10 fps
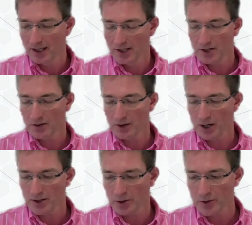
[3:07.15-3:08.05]
So
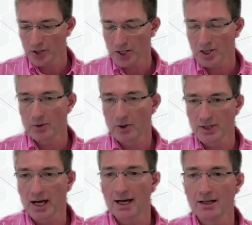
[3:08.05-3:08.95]
Article
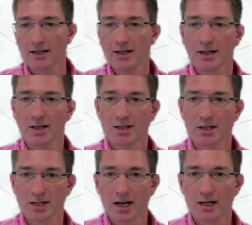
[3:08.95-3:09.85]
6110 is
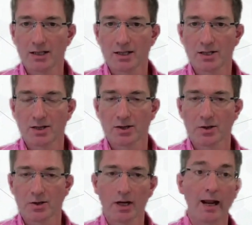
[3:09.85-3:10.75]
designed
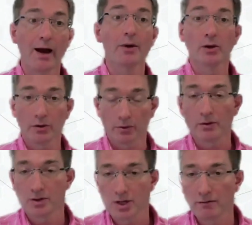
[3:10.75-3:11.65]
to allow another
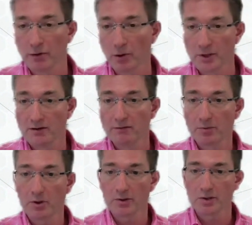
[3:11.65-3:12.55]
route to conformity for
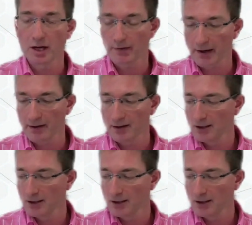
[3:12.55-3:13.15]
products like that.